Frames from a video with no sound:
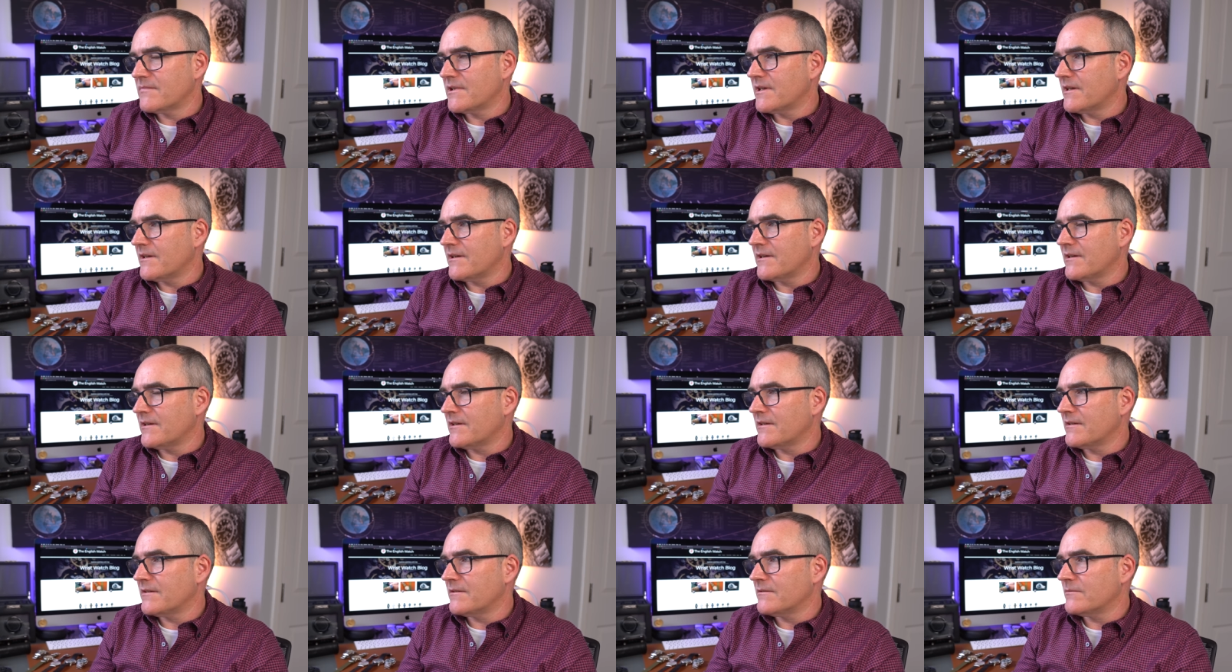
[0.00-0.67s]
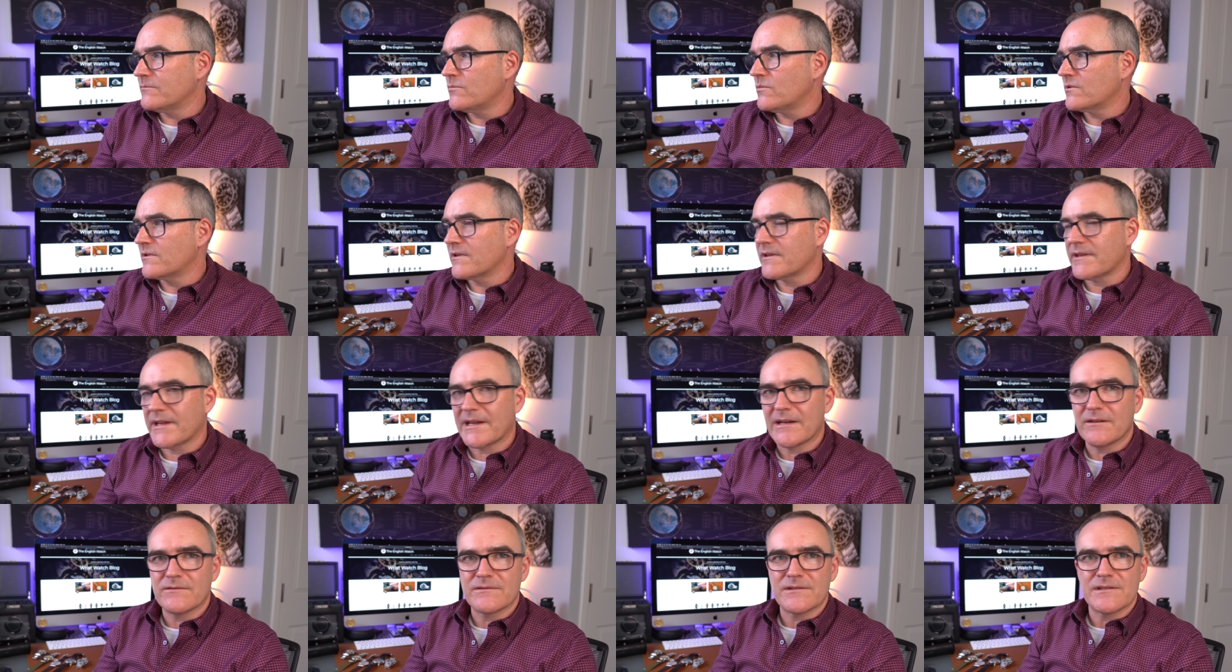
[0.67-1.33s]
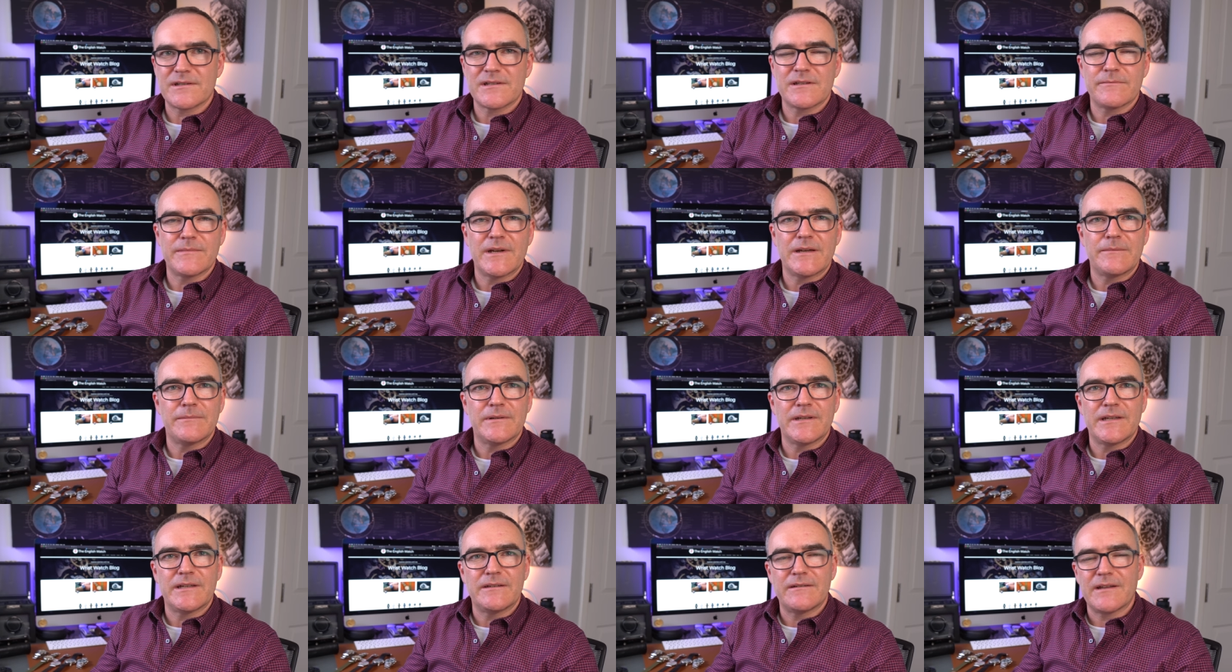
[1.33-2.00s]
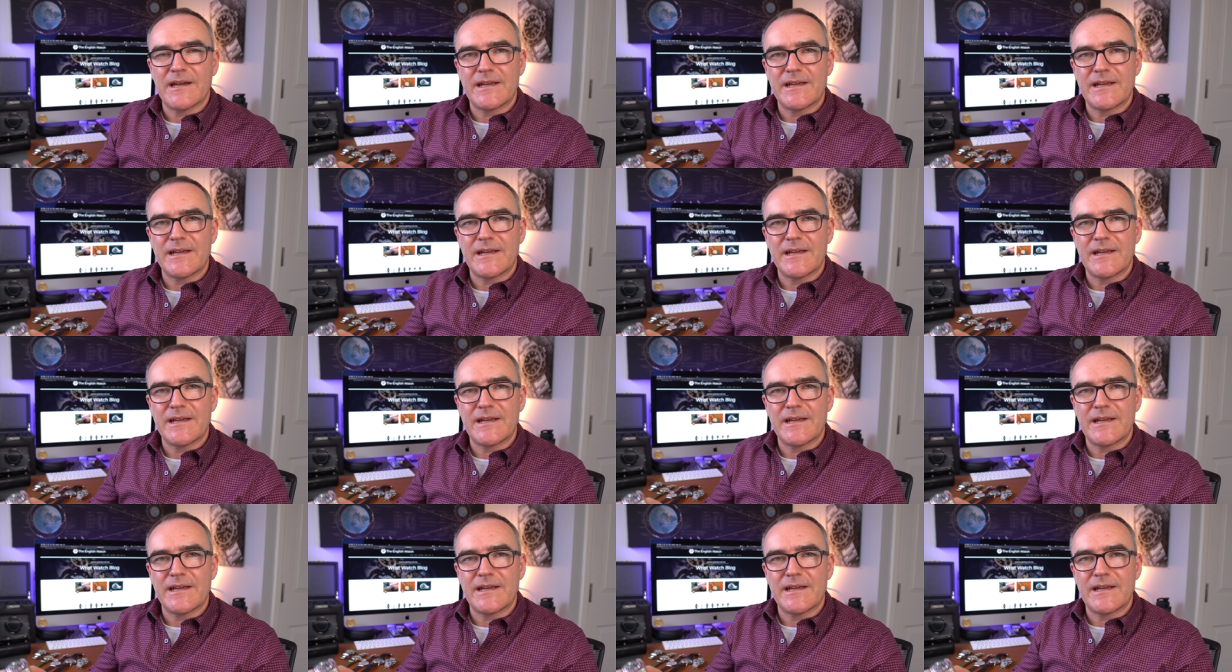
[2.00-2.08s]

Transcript: uh, 1,000, so maybe